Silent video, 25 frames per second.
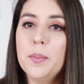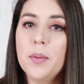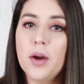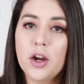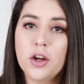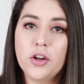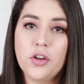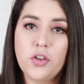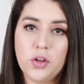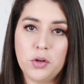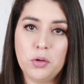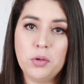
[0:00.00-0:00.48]

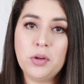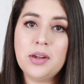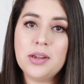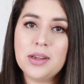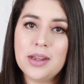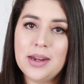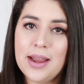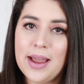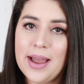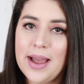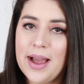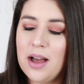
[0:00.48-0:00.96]
Mark two
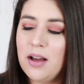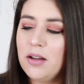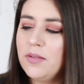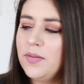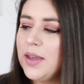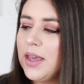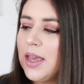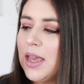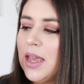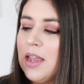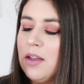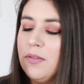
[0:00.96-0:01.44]
did
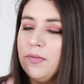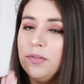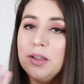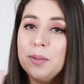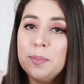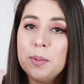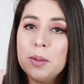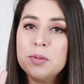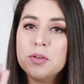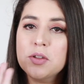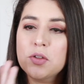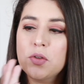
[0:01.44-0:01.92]
have a
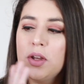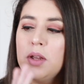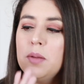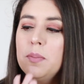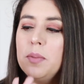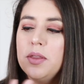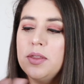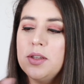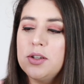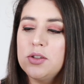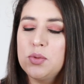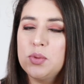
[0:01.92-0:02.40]
flip-up screen,
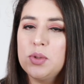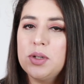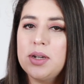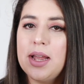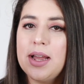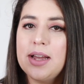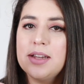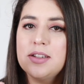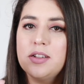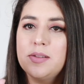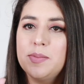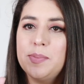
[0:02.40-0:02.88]
but this one
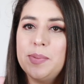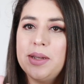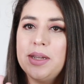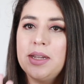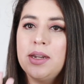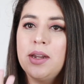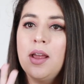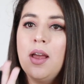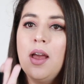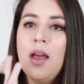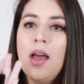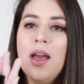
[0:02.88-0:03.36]
has
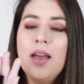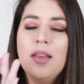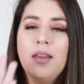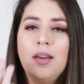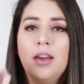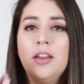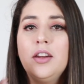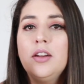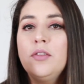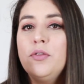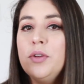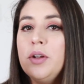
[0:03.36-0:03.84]
been
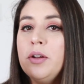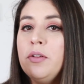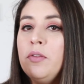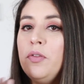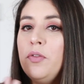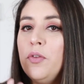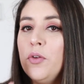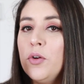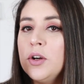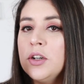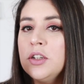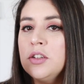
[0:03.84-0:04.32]
kind of
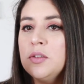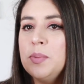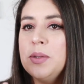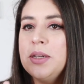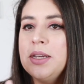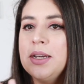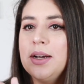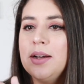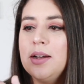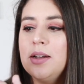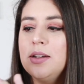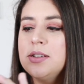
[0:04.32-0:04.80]
reinforced
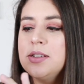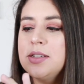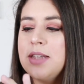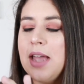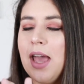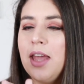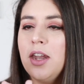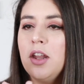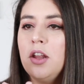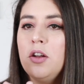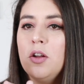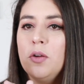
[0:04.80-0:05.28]
because
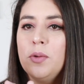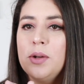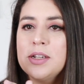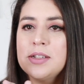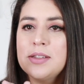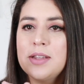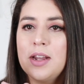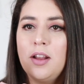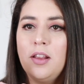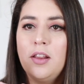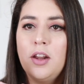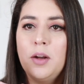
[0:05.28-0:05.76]
Canon
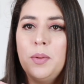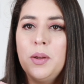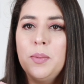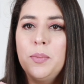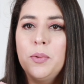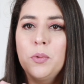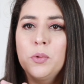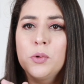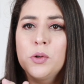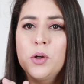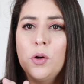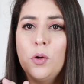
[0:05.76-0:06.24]
noticed that a lot of
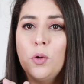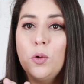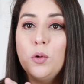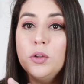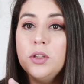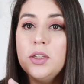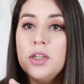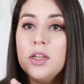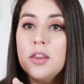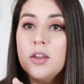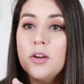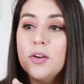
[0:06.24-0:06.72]
people were
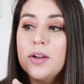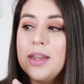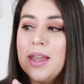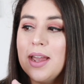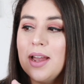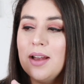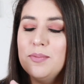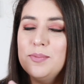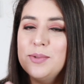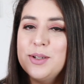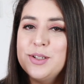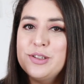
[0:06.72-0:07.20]
holding their
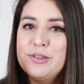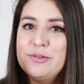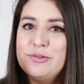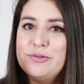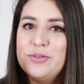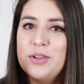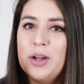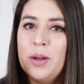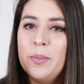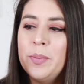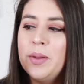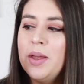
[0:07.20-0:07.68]
cameras
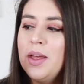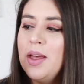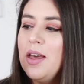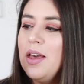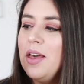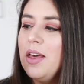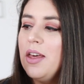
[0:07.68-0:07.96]
from